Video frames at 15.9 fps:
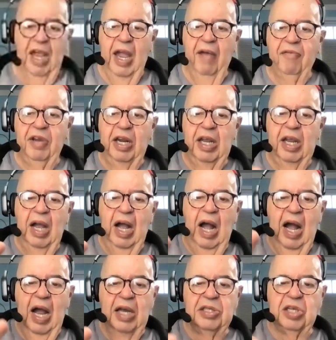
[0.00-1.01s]
have any
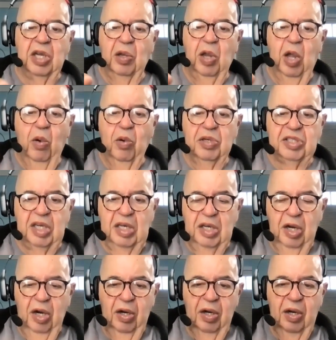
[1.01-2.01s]
highs and lows in
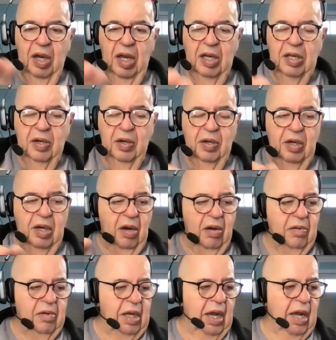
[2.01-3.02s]

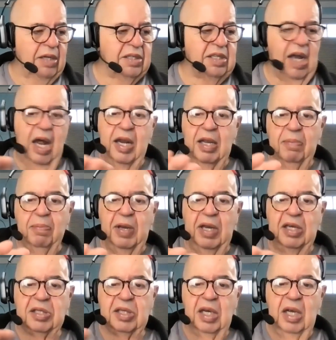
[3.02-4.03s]
the outside of your
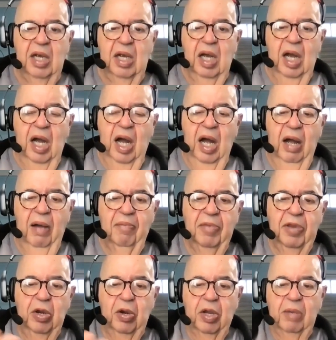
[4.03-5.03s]
piece,
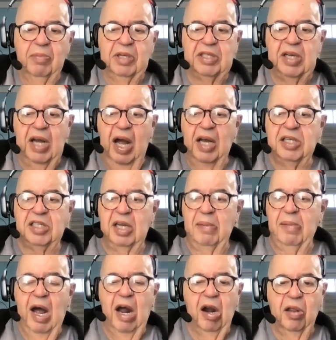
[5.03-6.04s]
you can massage
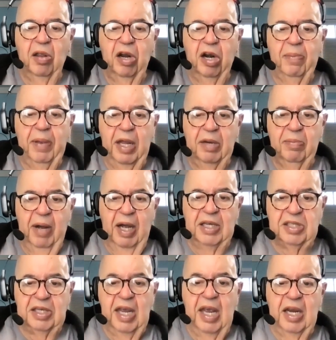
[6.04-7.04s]
them out a little bit by
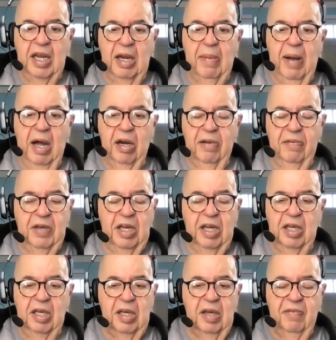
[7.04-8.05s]
sanding them out if
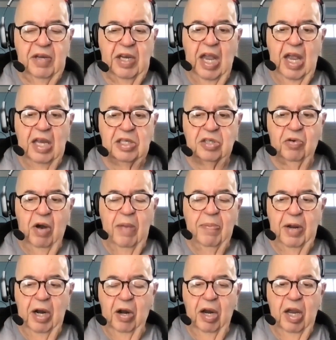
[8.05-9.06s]
you can't
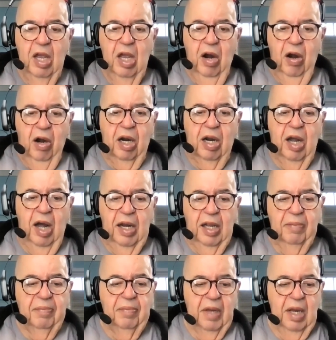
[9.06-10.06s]
scrape it or cut
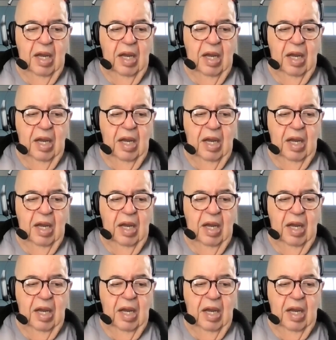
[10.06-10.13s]
it.